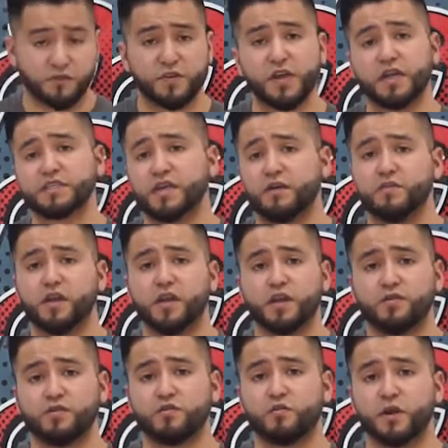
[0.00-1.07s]
So if you guys have
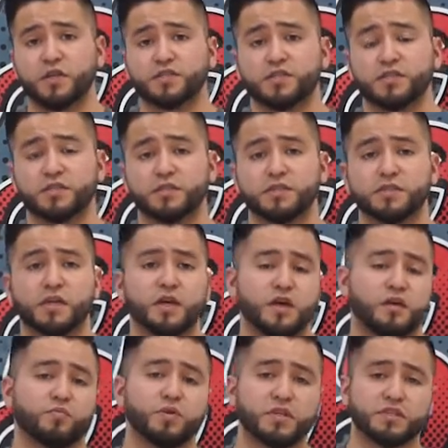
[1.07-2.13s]
any other questions,
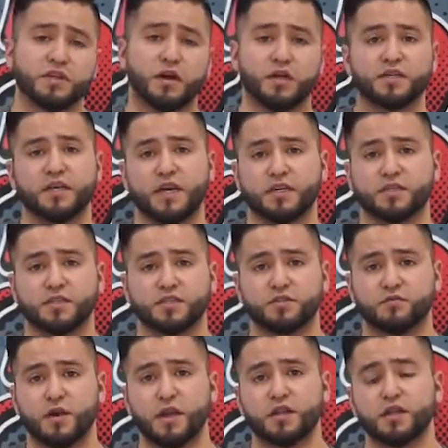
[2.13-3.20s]
please contact us
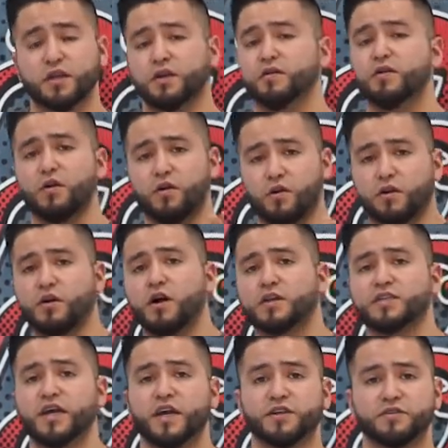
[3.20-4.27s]
directly or
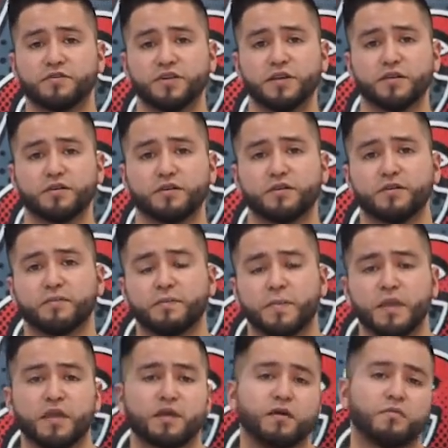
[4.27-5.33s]
contact your dealer.
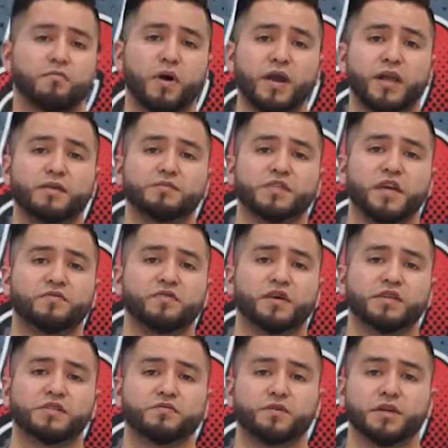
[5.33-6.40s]
My name's
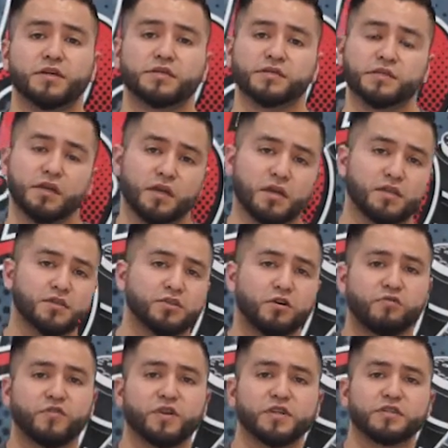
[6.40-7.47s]
AVS Chris.
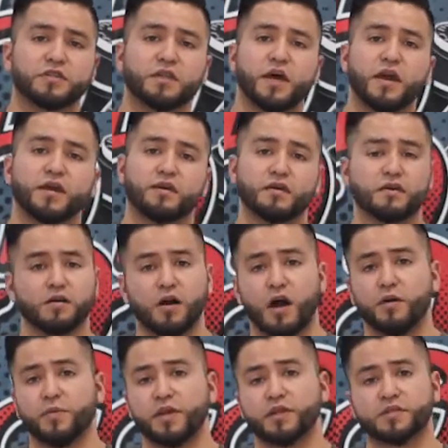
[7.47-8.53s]
Don't forget to like,
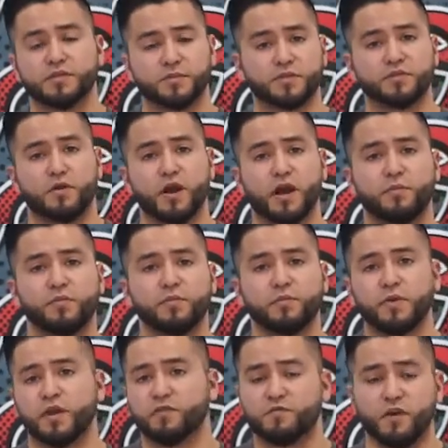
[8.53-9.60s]
comment, subscribe,
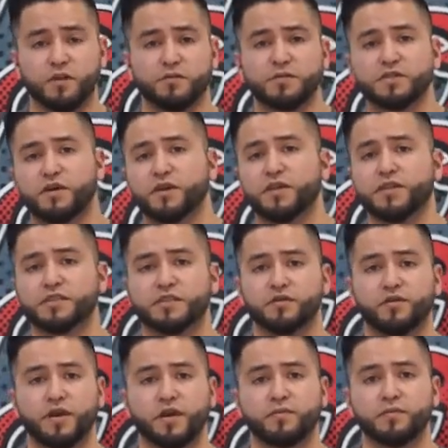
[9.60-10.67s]
follow us on
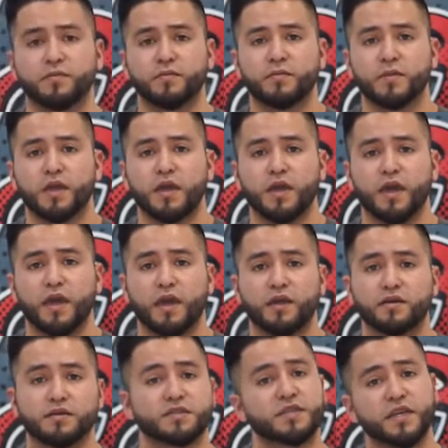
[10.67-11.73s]
Instagram,
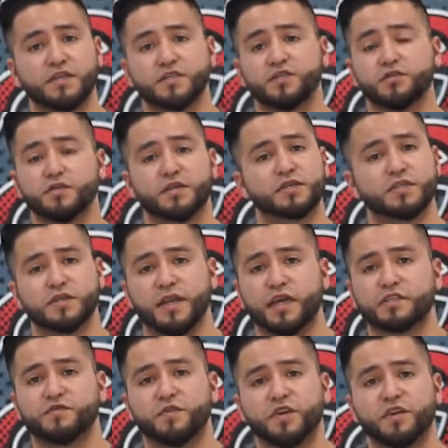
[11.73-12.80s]
and stay tuned because the
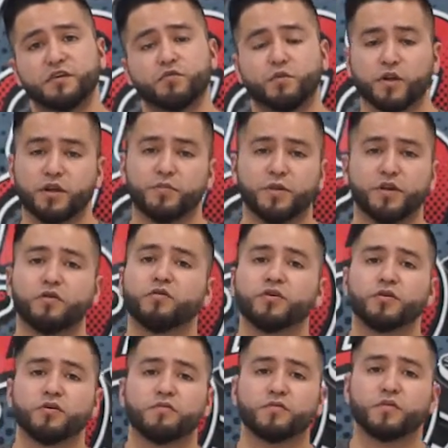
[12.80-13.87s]
next video we're going to be
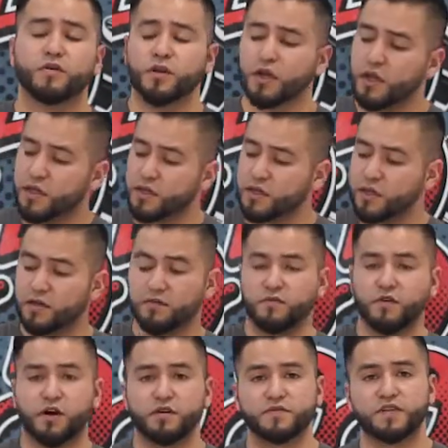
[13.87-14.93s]
going over the
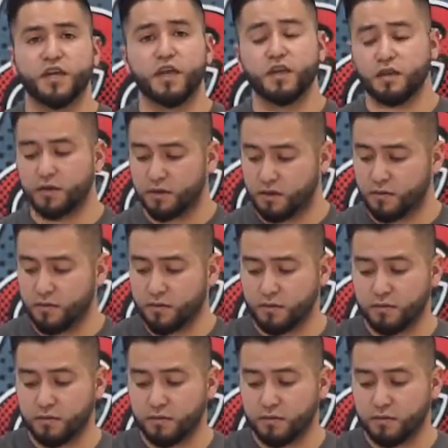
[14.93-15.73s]
Evolve tank